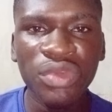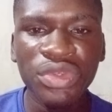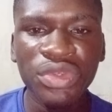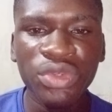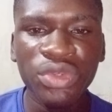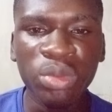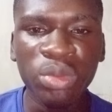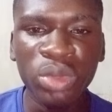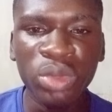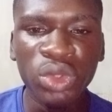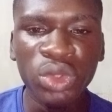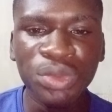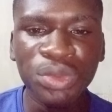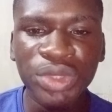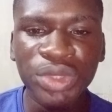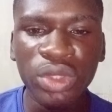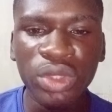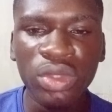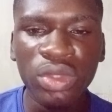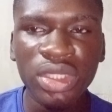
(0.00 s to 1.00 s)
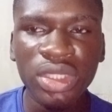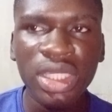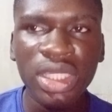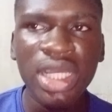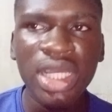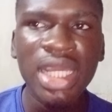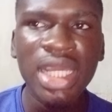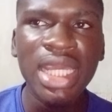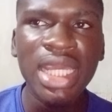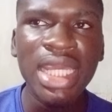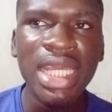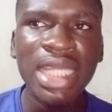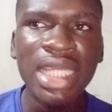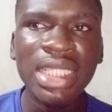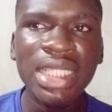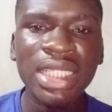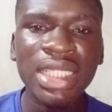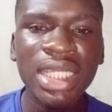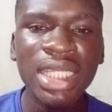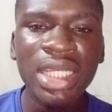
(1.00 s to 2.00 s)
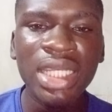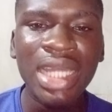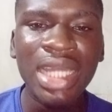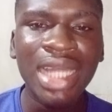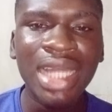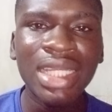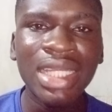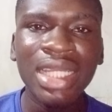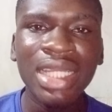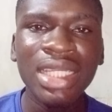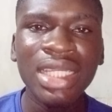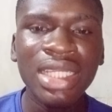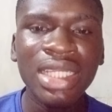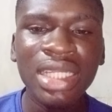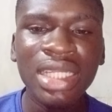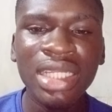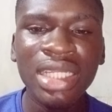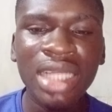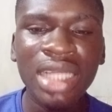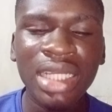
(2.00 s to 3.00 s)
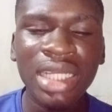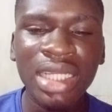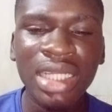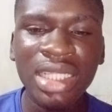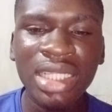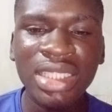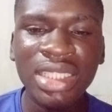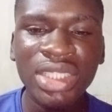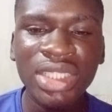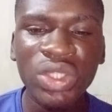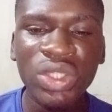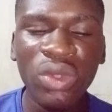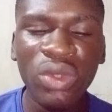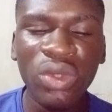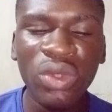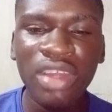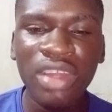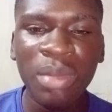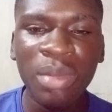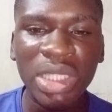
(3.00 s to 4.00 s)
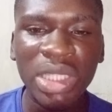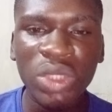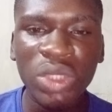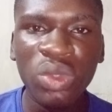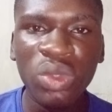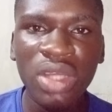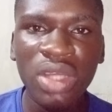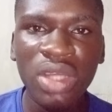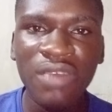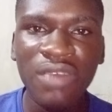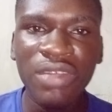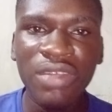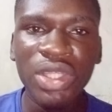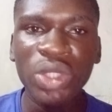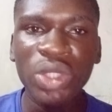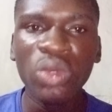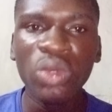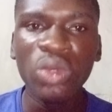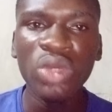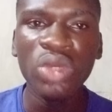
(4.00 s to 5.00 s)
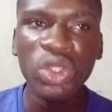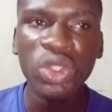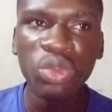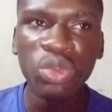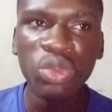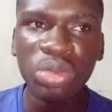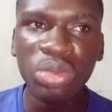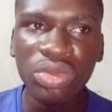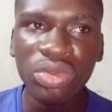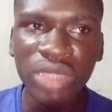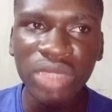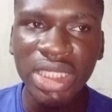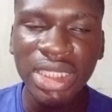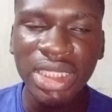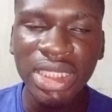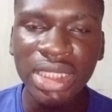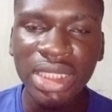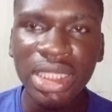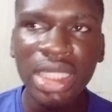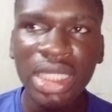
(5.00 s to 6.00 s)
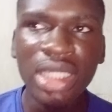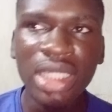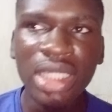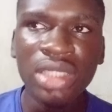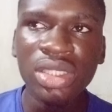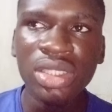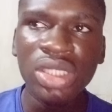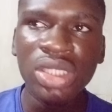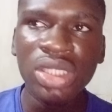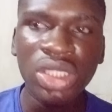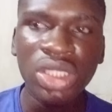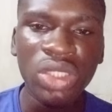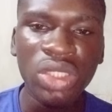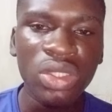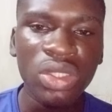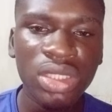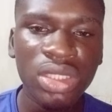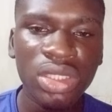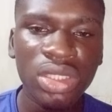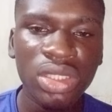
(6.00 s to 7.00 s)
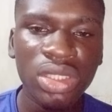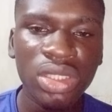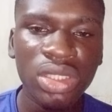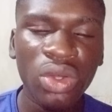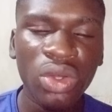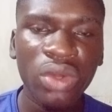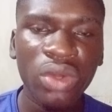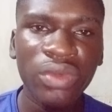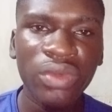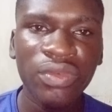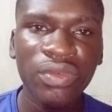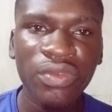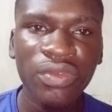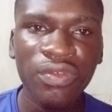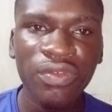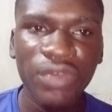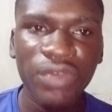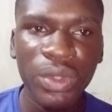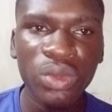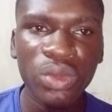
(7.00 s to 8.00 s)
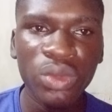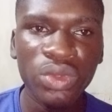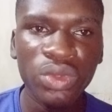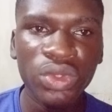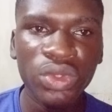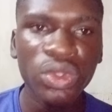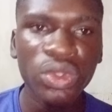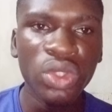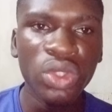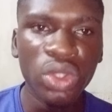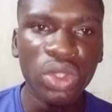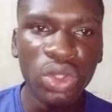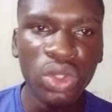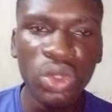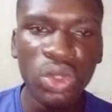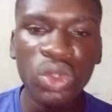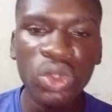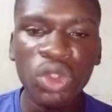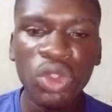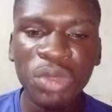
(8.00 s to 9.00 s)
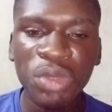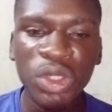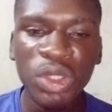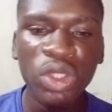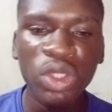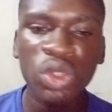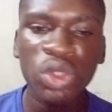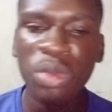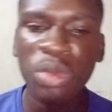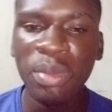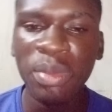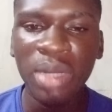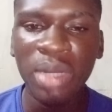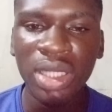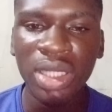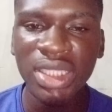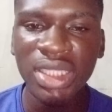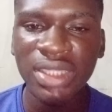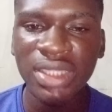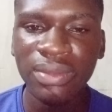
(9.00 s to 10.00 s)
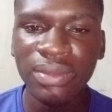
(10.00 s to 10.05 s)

from YouTube Shorts, in the analytics of that particular video, it will be written source of views, YouTube Shorts will be part.